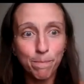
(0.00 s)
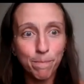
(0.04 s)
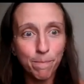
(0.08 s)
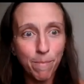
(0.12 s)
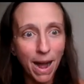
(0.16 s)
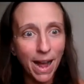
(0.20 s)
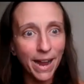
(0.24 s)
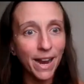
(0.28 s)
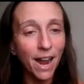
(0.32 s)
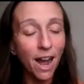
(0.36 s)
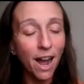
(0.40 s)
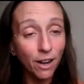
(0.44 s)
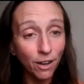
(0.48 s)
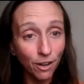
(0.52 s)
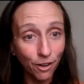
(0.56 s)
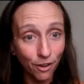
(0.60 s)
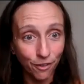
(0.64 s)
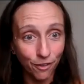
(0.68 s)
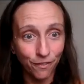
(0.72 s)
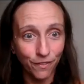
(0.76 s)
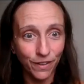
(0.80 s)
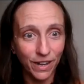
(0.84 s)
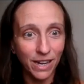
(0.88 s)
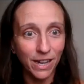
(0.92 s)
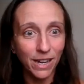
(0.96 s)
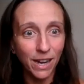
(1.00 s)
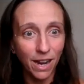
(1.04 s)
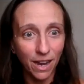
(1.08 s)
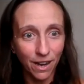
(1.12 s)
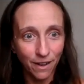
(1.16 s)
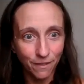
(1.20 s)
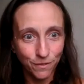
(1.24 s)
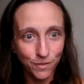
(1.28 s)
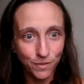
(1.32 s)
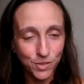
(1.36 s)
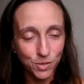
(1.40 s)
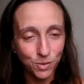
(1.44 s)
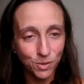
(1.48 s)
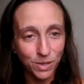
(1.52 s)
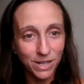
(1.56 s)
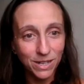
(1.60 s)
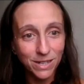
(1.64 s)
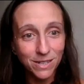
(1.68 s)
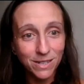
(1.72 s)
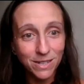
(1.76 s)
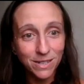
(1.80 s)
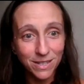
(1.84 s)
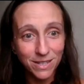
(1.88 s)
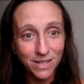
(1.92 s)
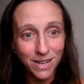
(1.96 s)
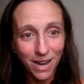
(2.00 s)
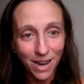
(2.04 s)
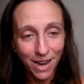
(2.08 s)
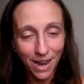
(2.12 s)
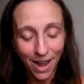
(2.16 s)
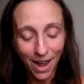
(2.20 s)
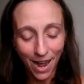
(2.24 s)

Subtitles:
biography of sorts,